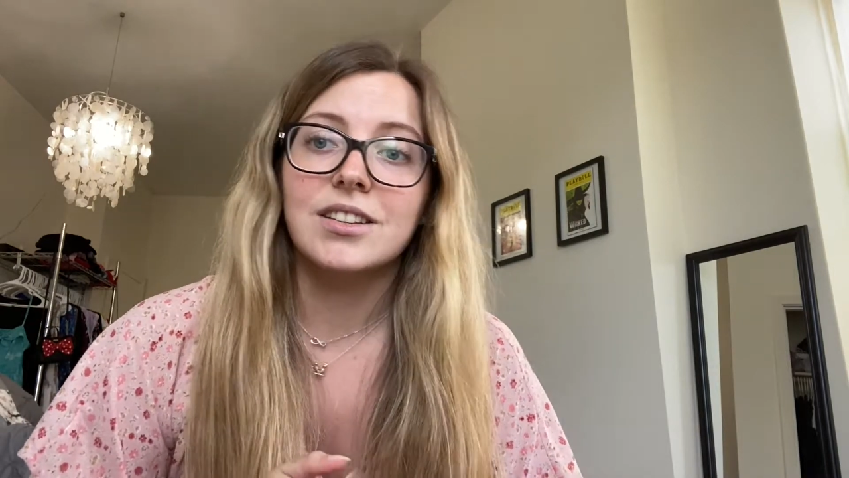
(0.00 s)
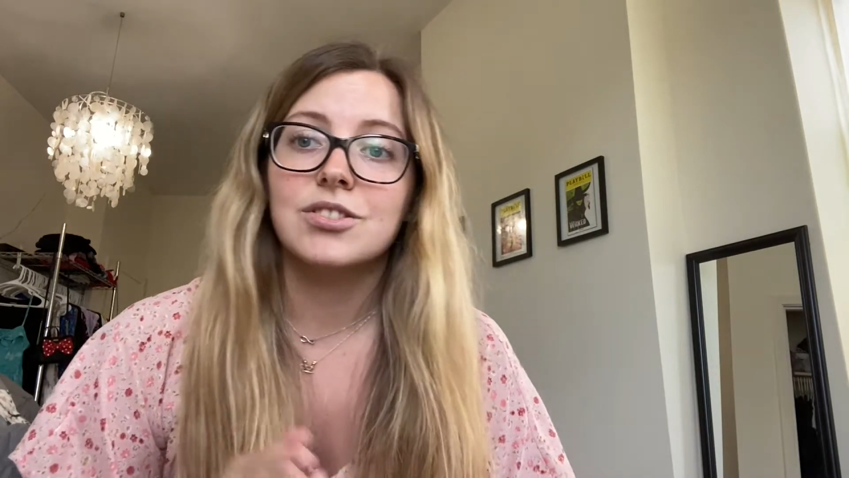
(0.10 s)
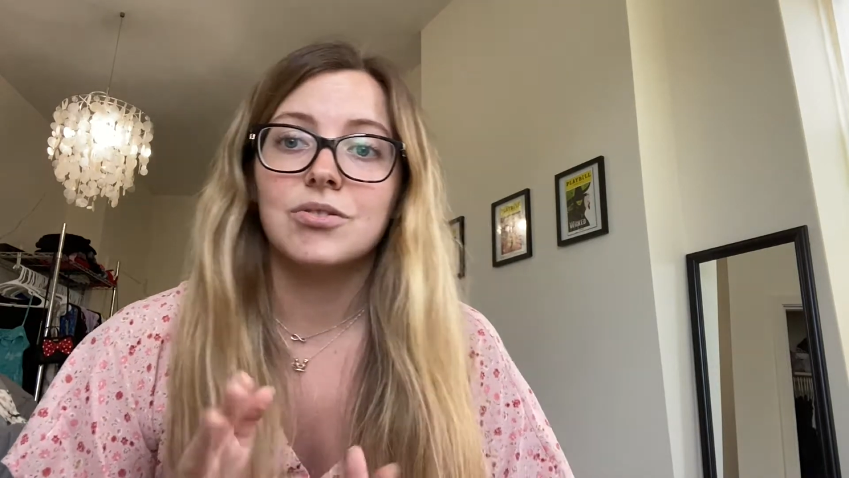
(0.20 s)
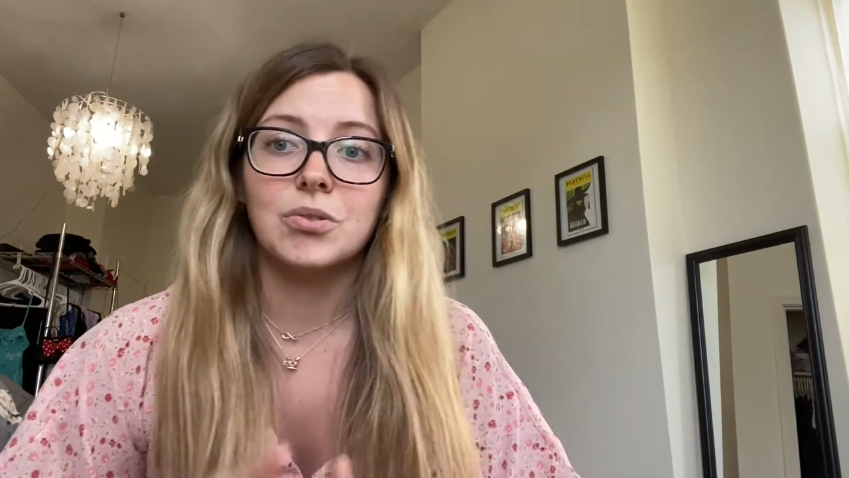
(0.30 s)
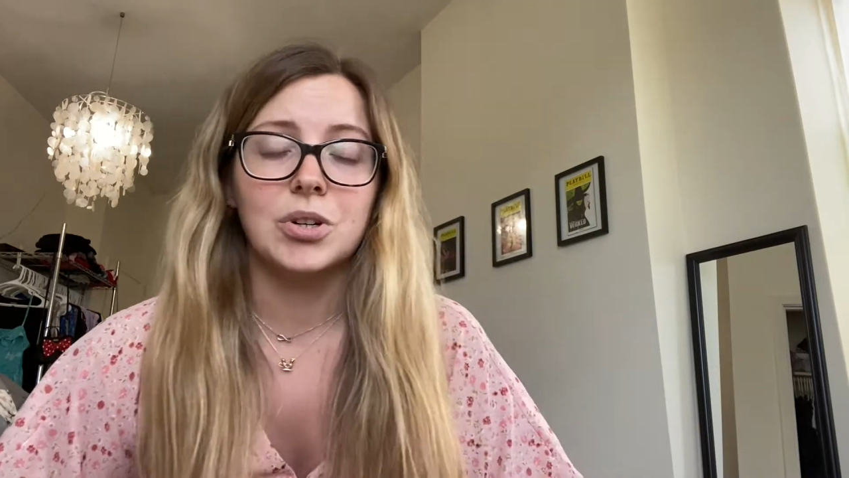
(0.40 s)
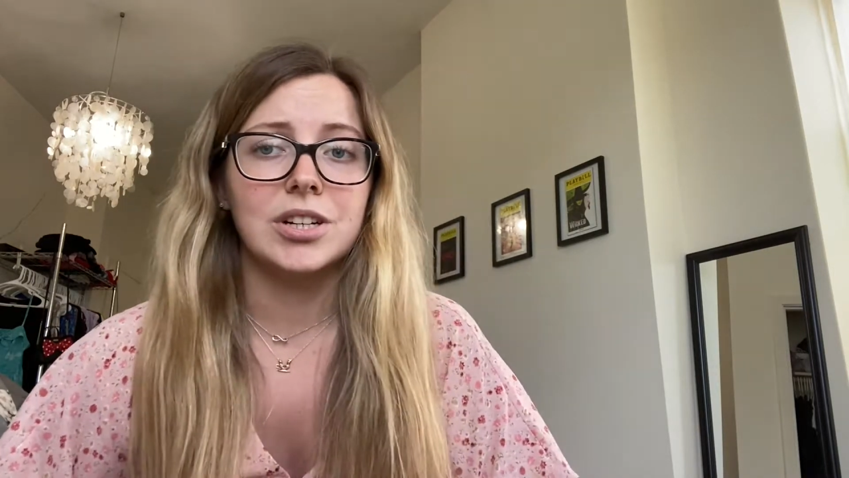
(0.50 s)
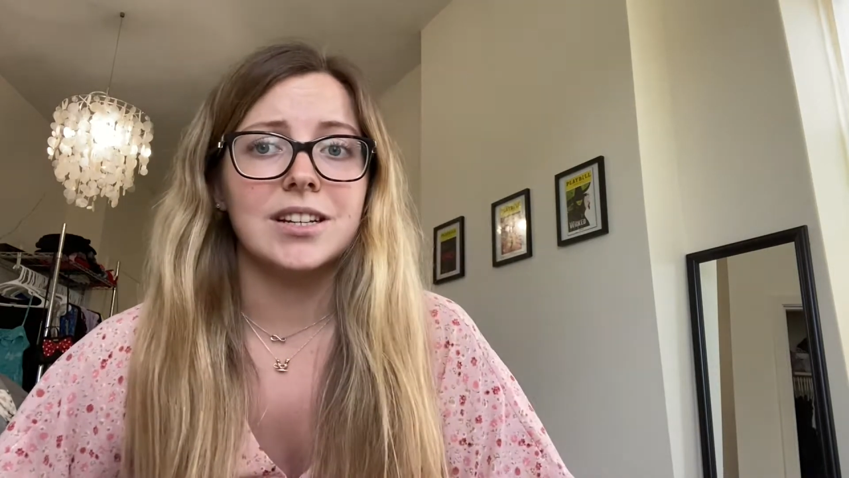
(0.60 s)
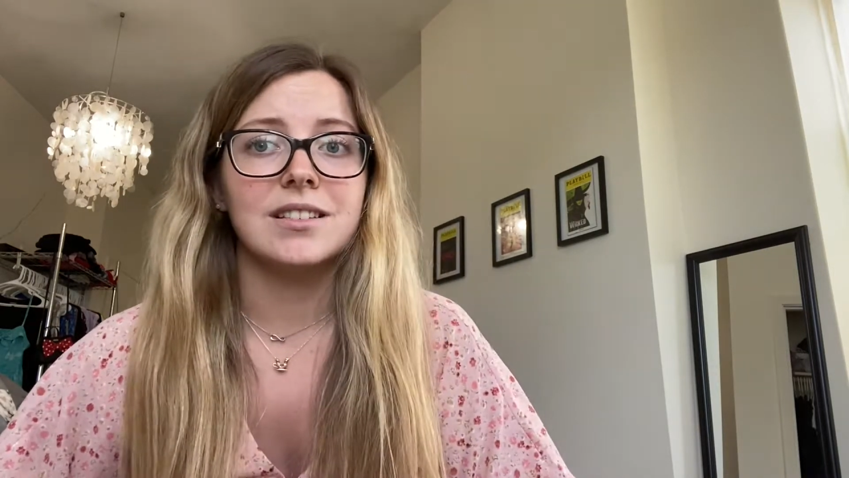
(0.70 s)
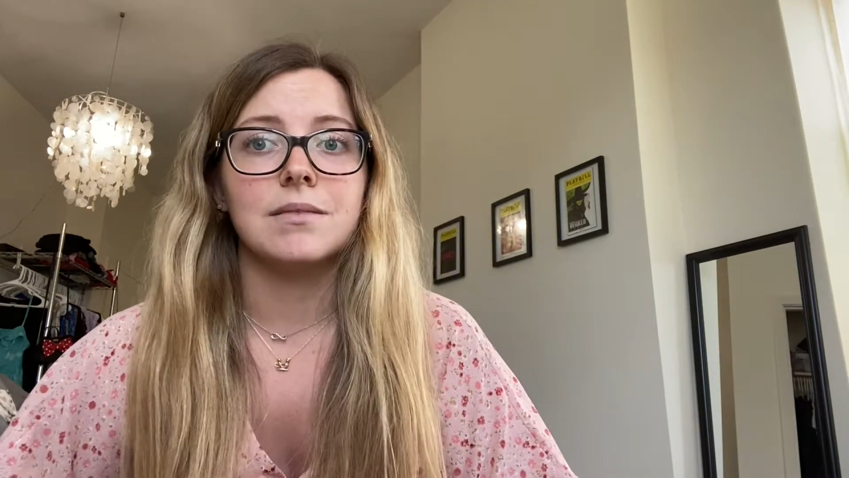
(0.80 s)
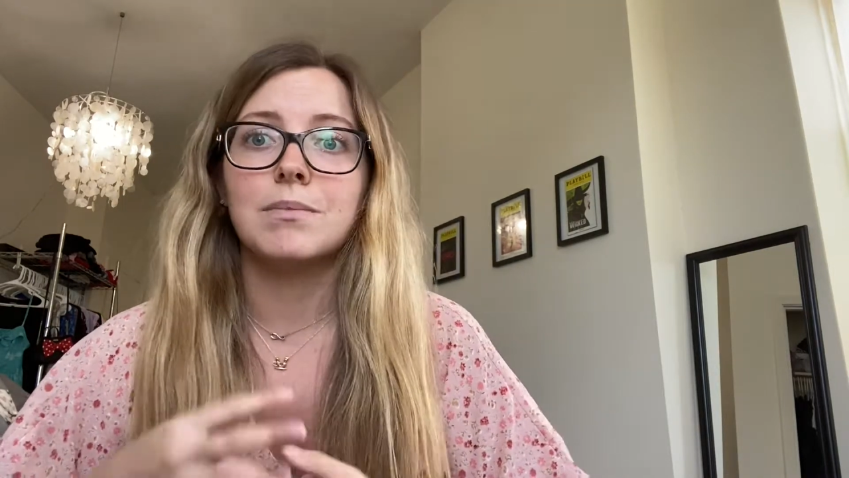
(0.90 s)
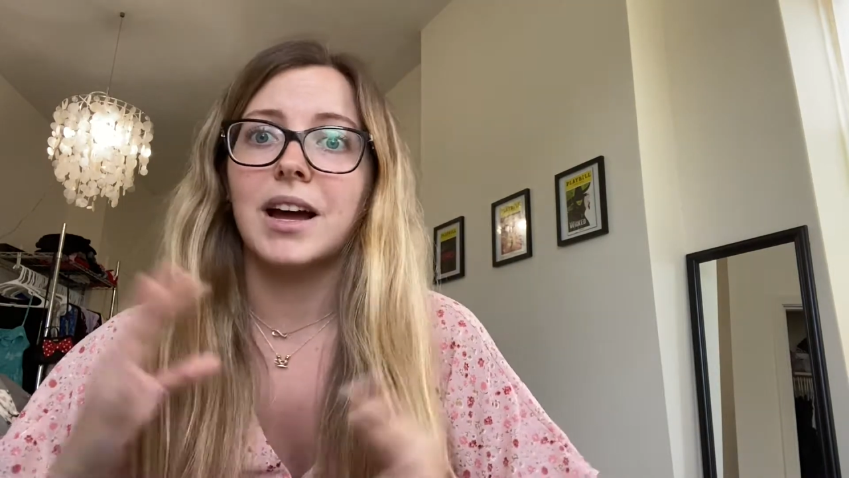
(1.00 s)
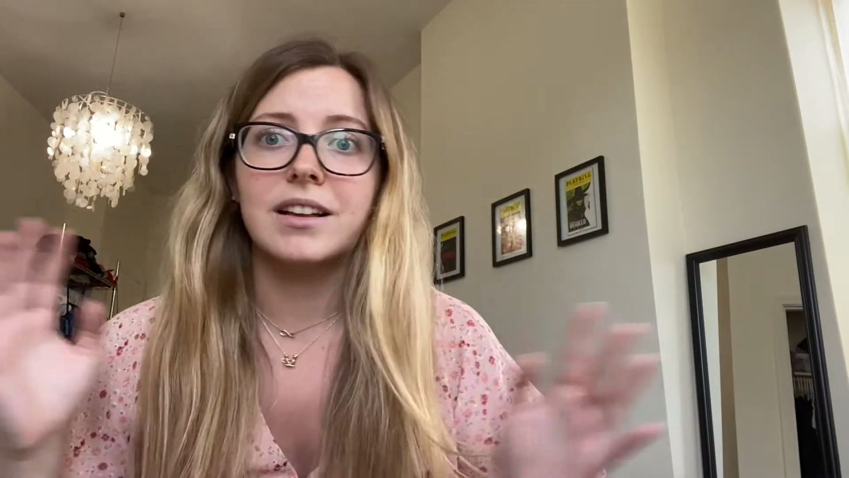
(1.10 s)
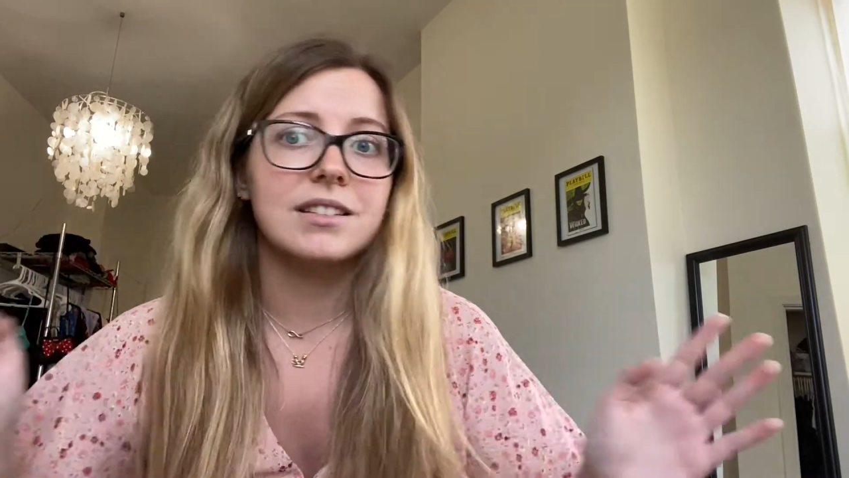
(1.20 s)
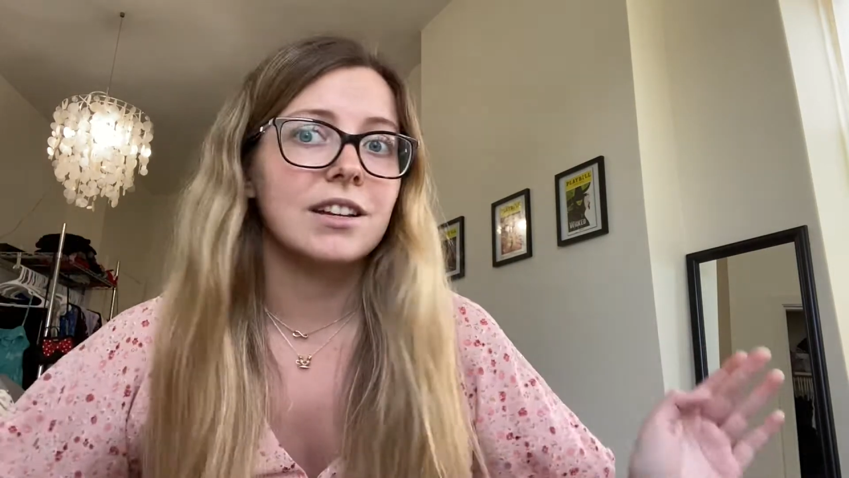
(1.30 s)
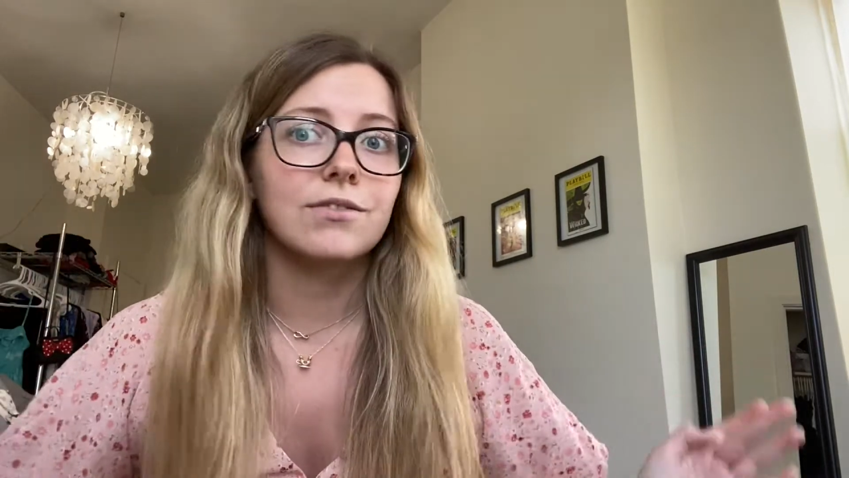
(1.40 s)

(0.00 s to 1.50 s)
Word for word: sororities and buying stuff